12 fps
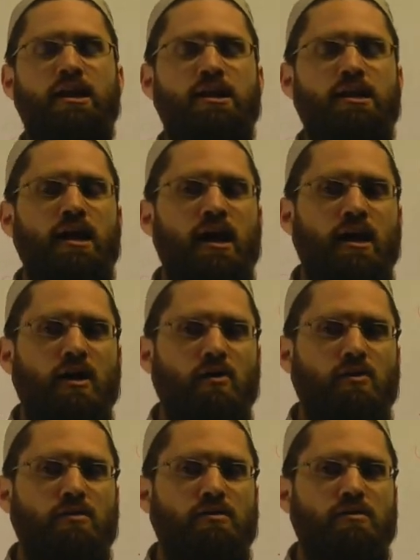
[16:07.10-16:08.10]

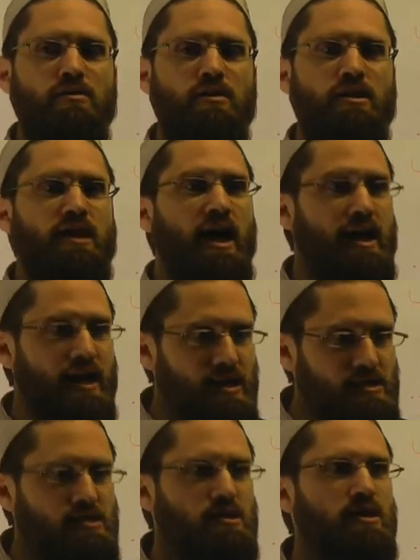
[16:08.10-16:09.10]
Now, that
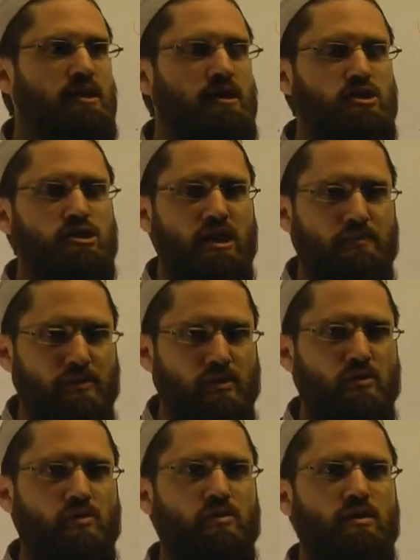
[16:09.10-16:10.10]
is the
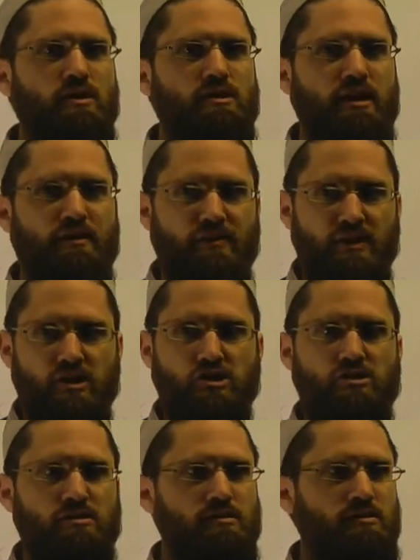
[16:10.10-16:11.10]
typical
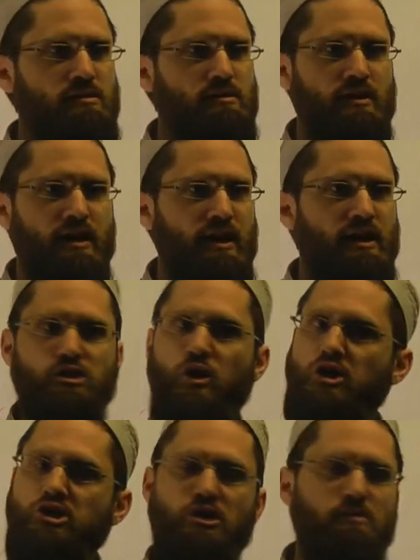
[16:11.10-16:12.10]
definition. It's
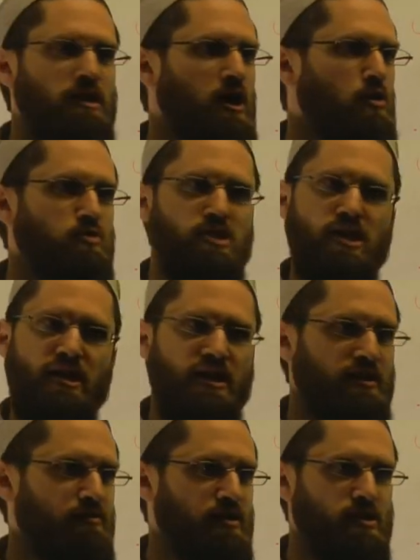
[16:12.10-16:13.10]
got so many holes in it, that
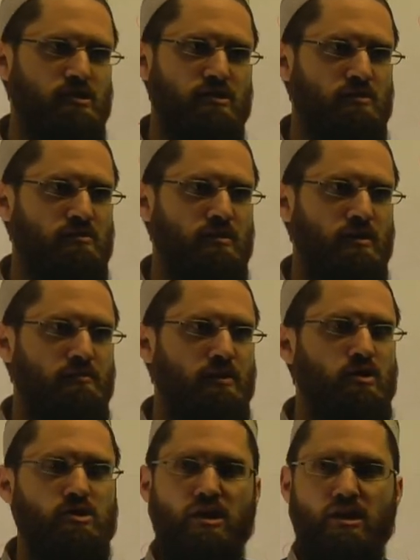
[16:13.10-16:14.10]
definition, though.
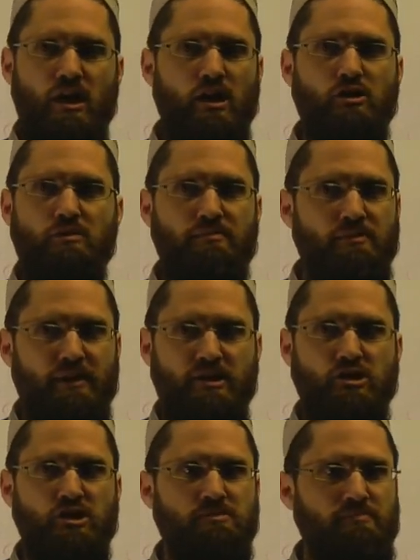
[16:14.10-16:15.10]
Because Allah
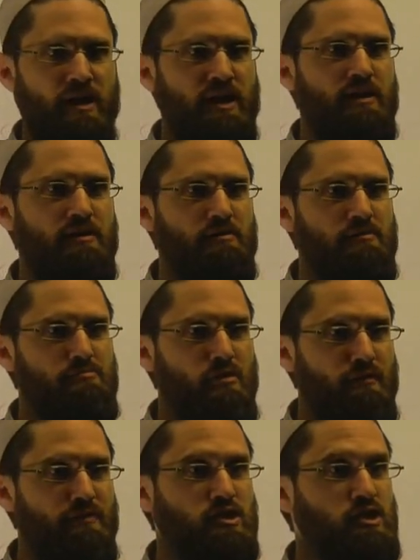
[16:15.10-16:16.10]
mentions many
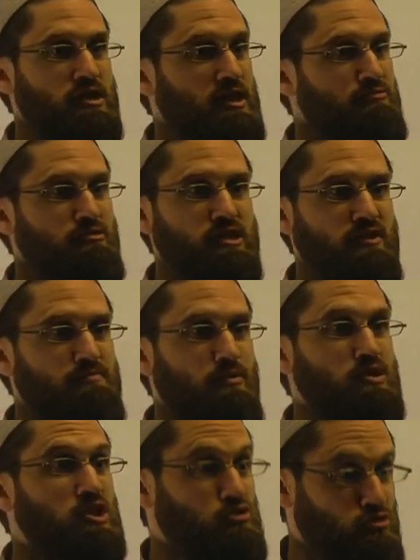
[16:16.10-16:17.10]
prophets that didn't receive
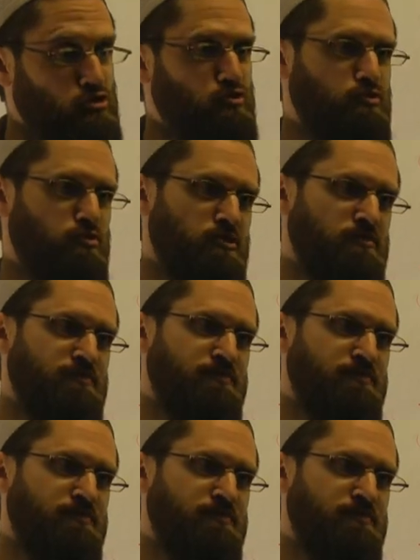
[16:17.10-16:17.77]
books as Rasuls.